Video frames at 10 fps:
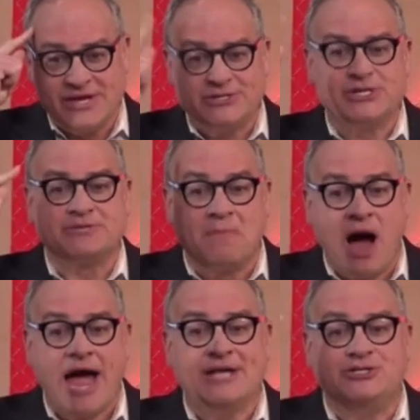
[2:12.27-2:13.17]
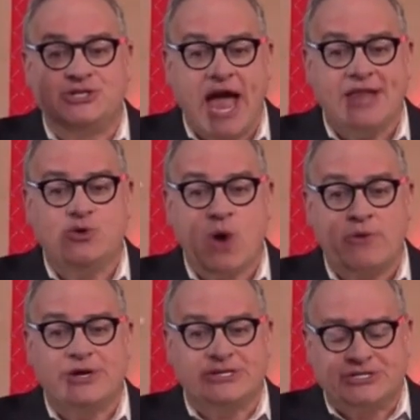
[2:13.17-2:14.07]
this is my
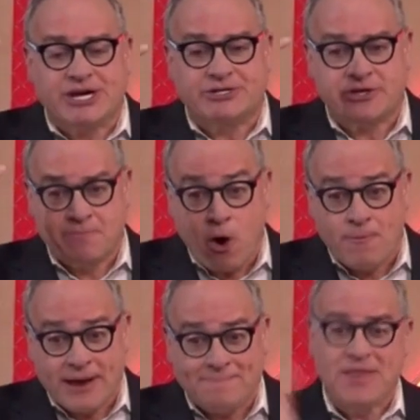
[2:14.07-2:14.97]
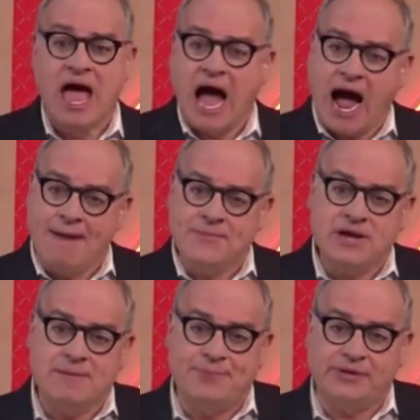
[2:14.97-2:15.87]
January 6th moment. I'm
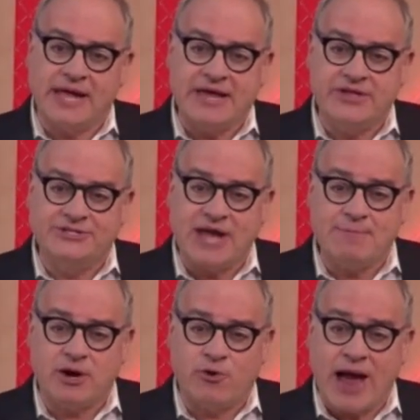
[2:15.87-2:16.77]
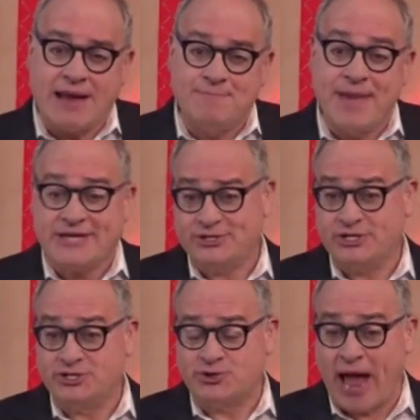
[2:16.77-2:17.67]
going to play the Democrat
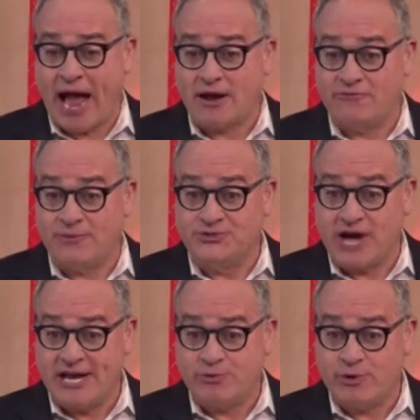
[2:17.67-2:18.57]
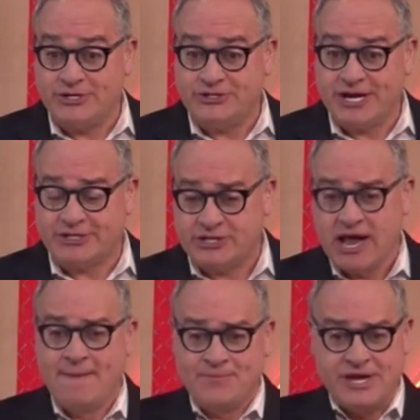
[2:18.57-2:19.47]
message track from January
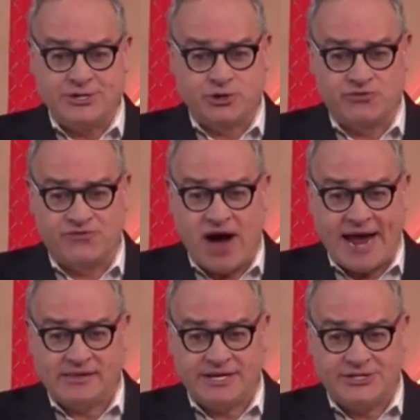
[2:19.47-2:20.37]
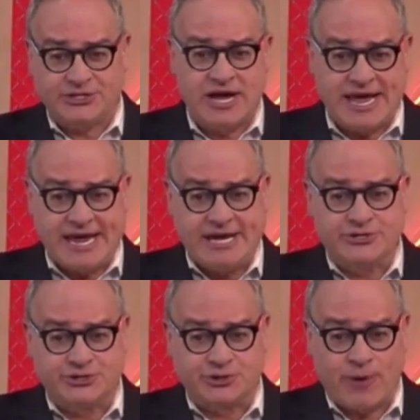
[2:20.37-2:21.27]
6th. These are violent
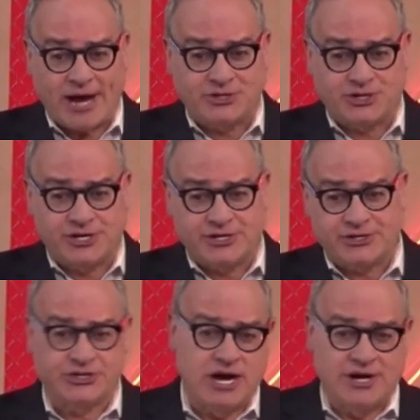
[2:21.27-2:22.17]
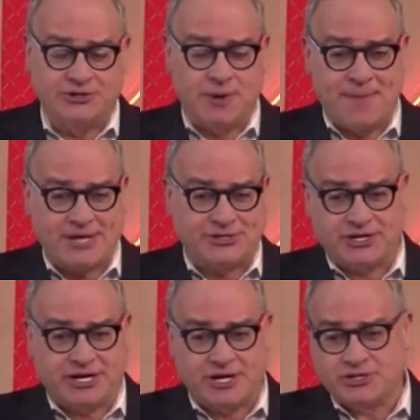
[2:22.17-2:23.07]
insurrectionists,
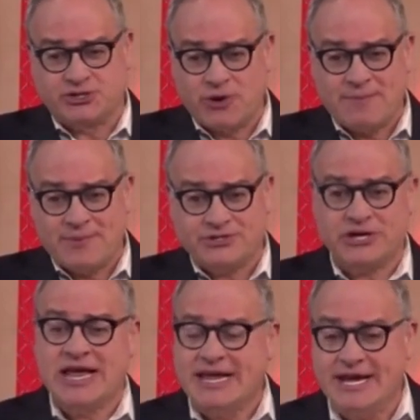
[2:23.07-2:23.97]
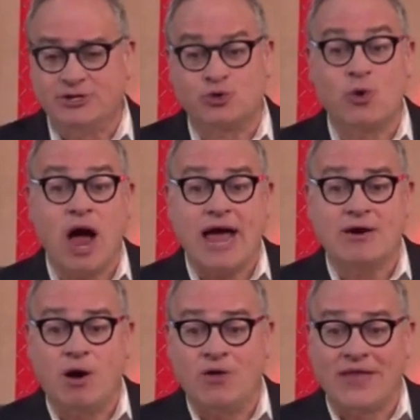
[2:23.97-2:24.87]
domestic extremists. He
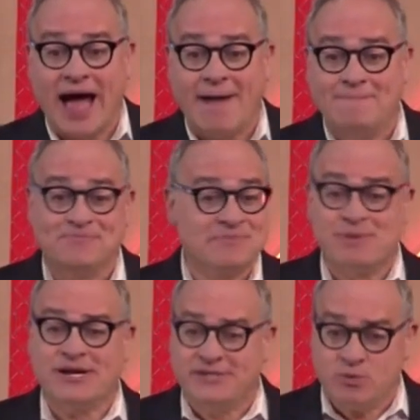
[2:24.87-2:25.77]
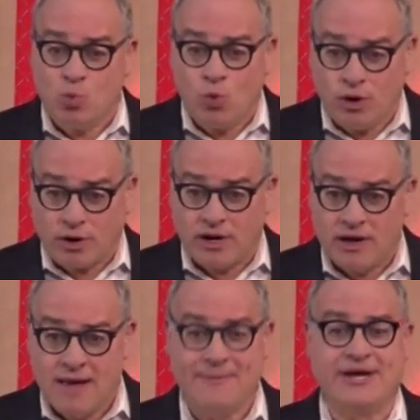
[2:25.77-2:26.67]
tried all that, but it didn't
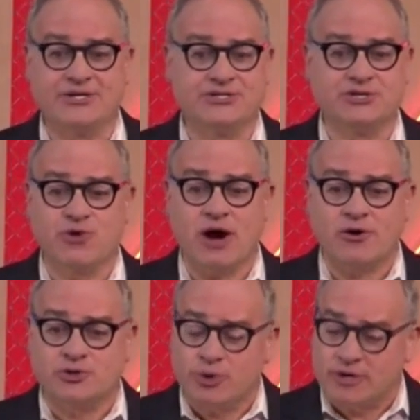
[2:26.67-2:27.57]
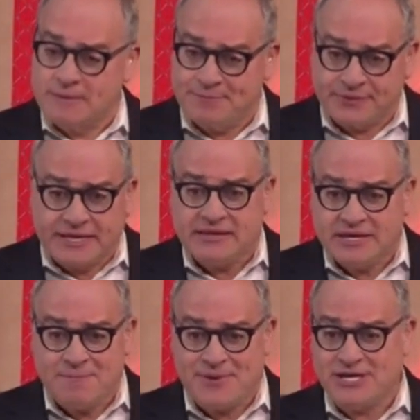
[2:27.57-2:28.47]
work because the truckers were
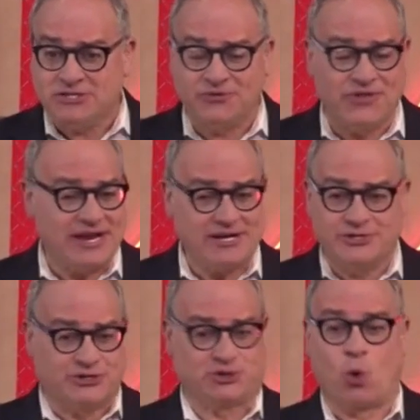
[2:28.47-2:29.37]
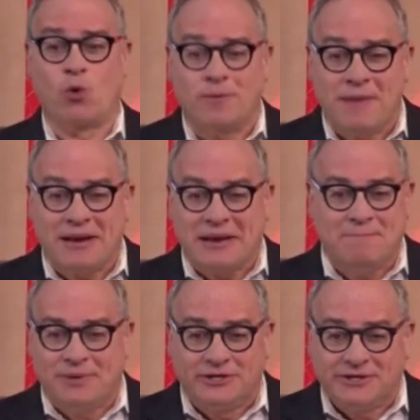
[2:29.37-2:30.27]
completely peaceful. They didn't storm
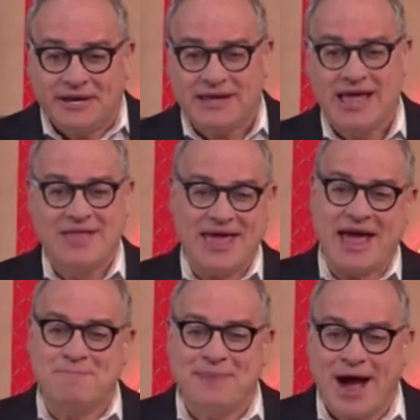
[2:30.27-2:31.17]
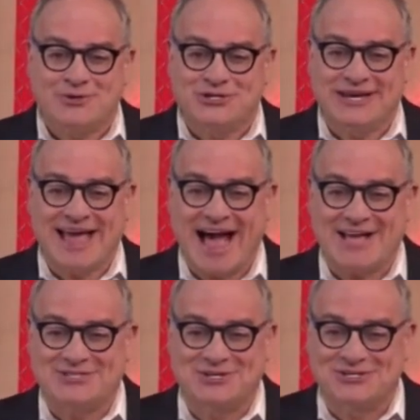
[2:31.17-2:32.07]
any building. They had bouncy
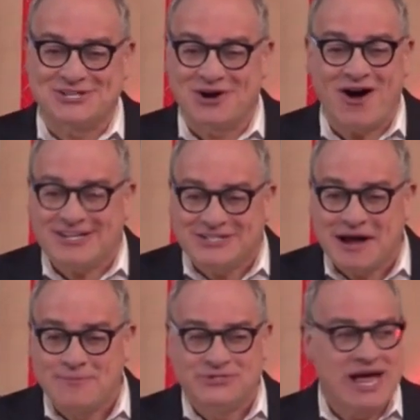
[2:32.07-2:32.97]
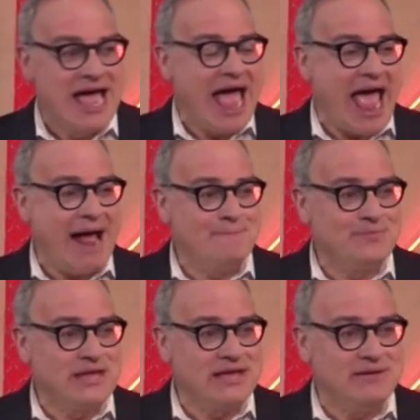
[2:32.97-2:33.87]
castles and hot tubs.
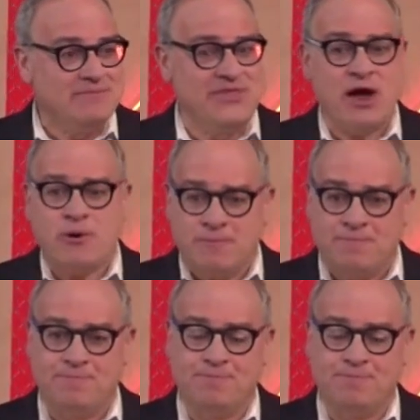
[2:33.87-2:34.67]
And their